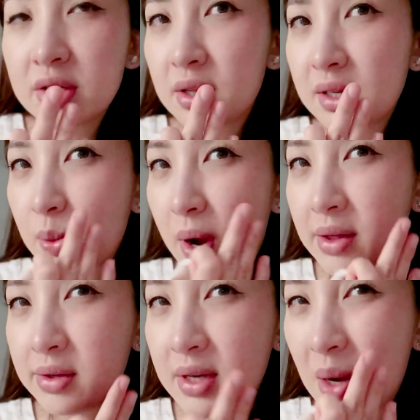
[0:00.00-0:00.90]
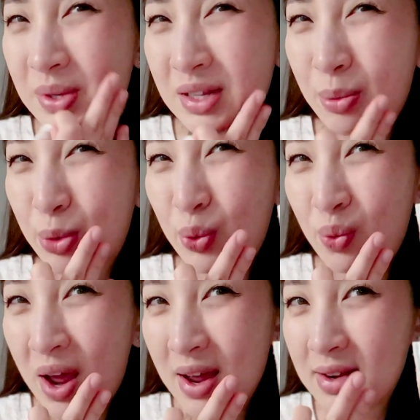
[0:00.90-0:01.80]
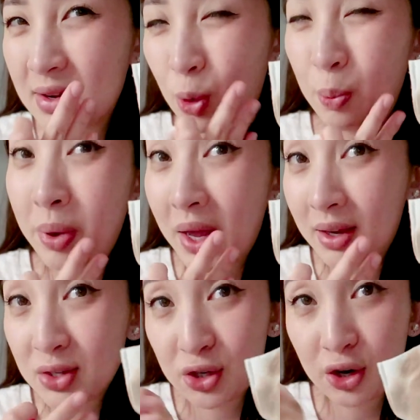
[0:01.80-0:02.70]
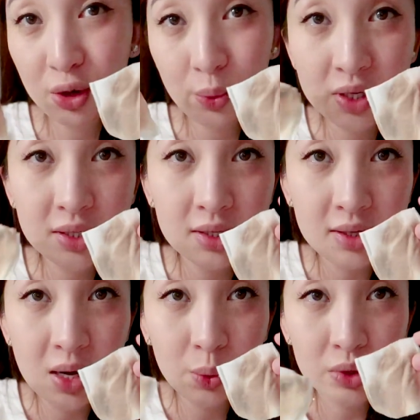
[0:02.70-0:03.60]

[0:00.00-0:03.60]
So that's why this side was a lot more red or pinkish tone, whereas this side